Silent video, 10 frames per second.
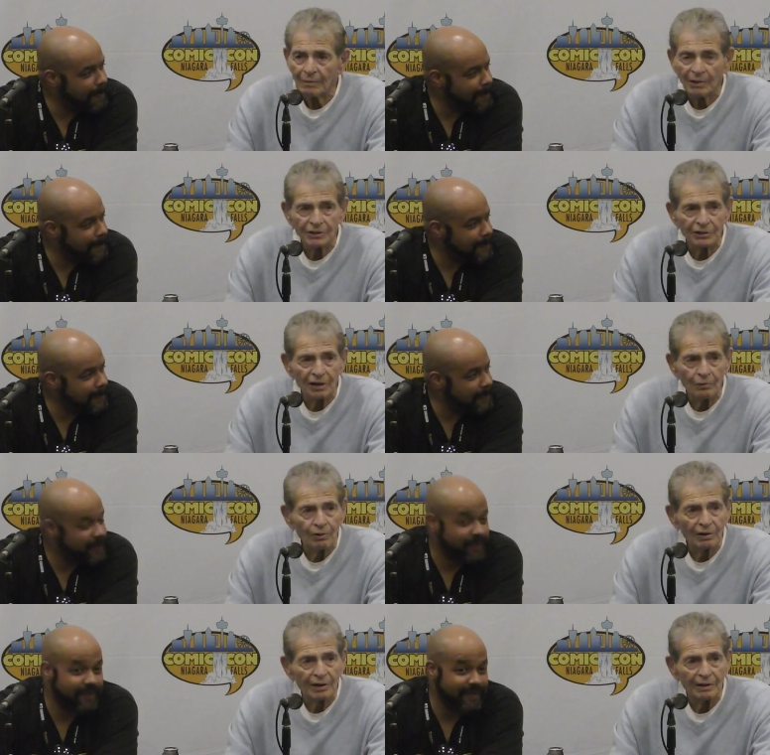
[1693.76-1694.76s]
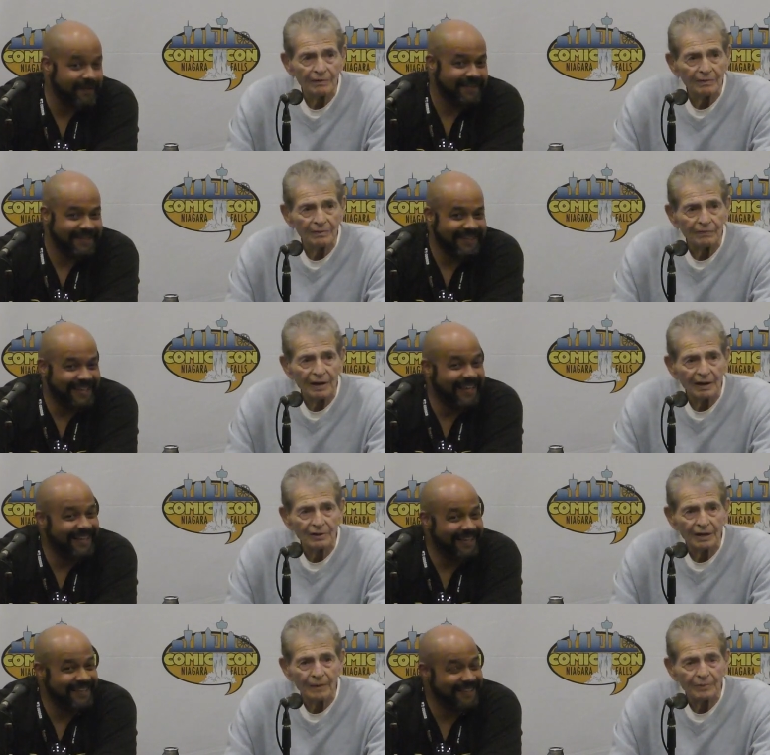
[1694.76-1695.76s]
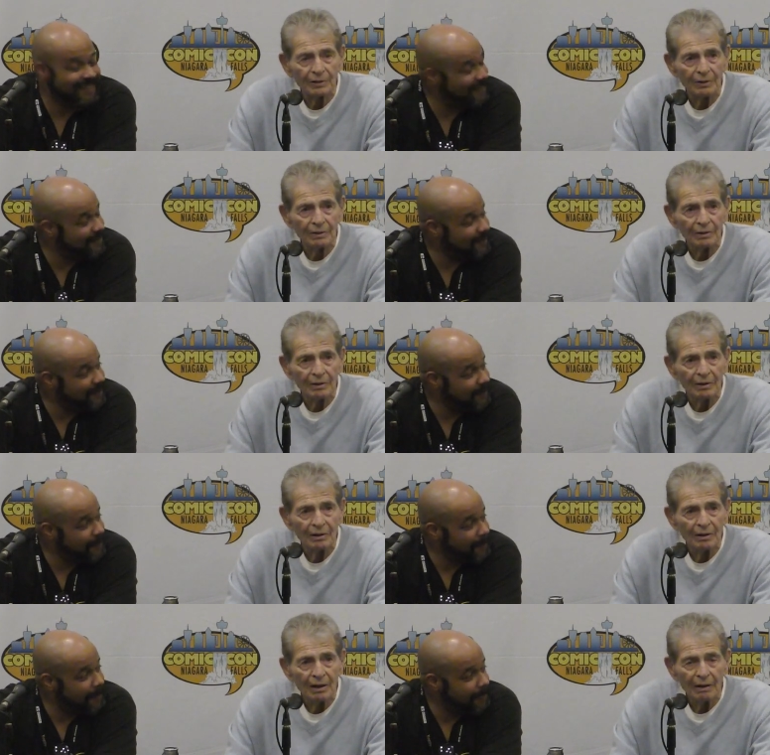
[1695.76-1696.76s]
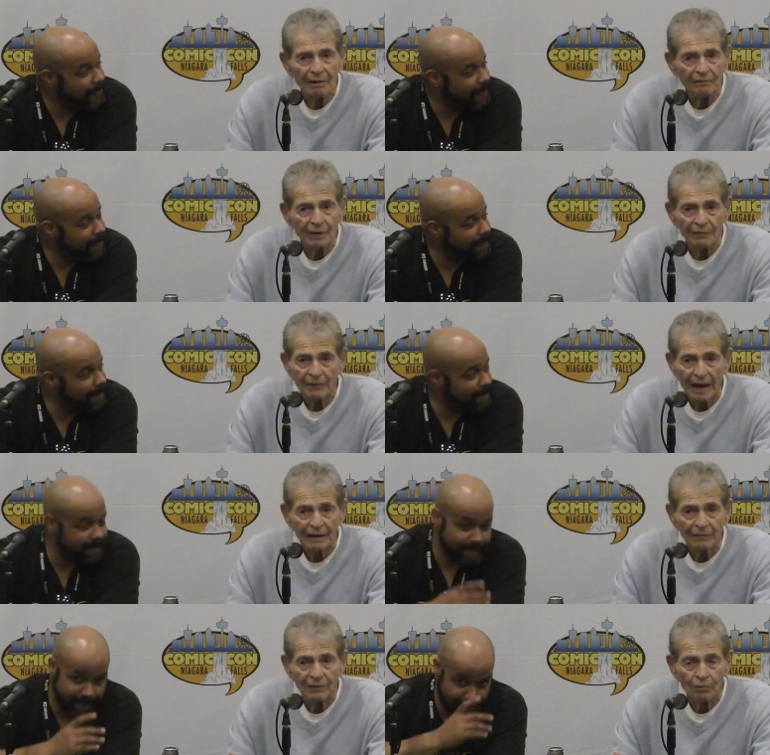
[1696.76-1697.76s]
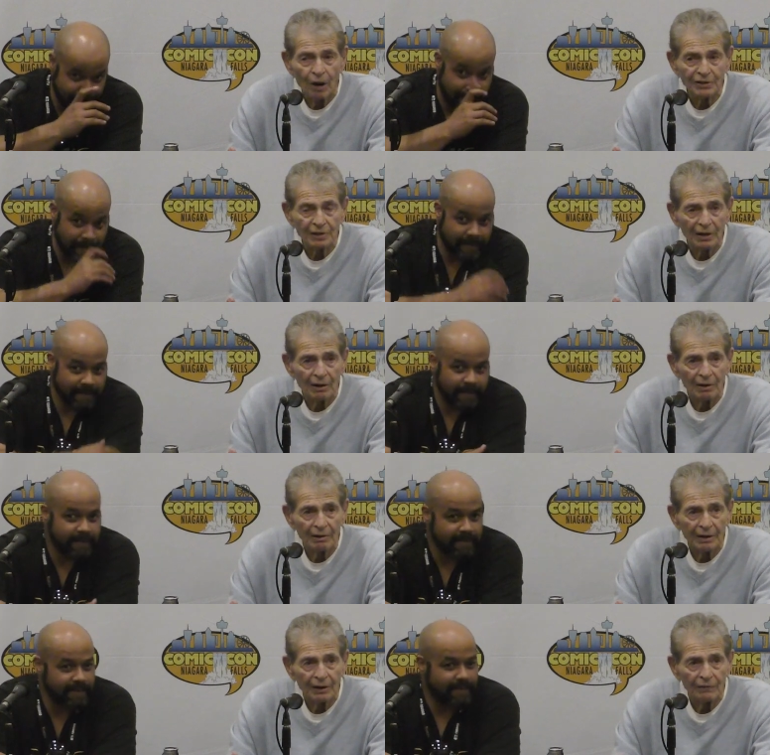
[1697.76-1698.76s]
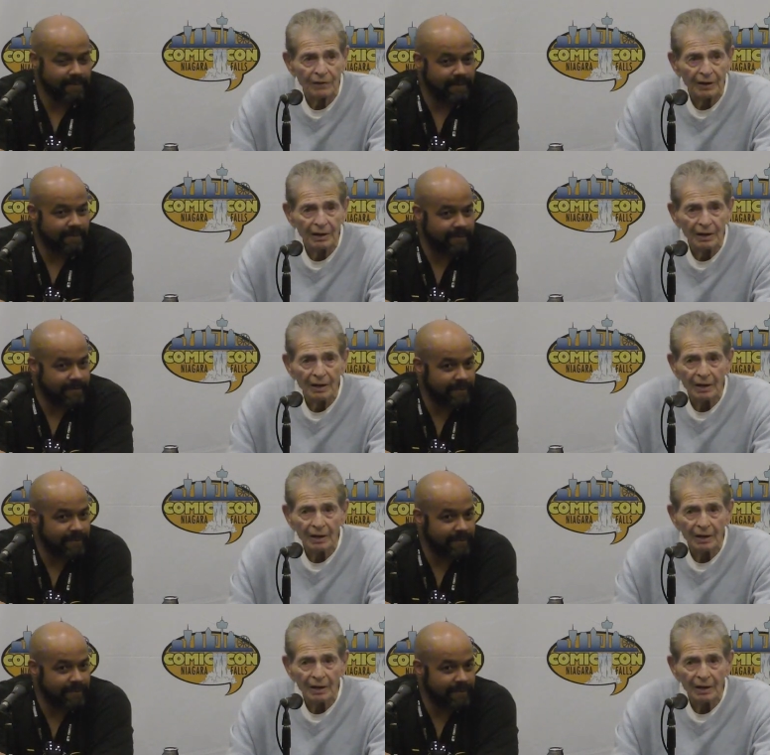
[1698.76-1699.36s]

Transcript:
Speaker 1: that much stunt work in the final chapter. In fact, if you watch it carefully,